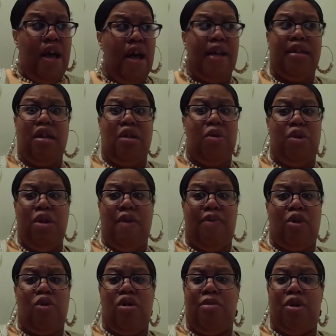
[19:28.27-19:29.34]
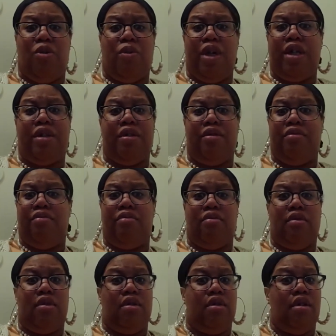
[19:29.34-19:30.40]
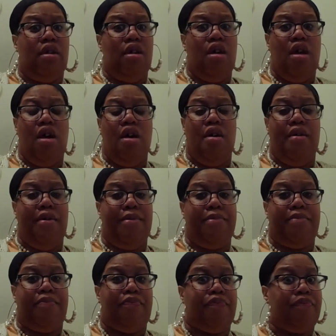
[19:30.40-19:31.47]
I think when you have a criminal record, um,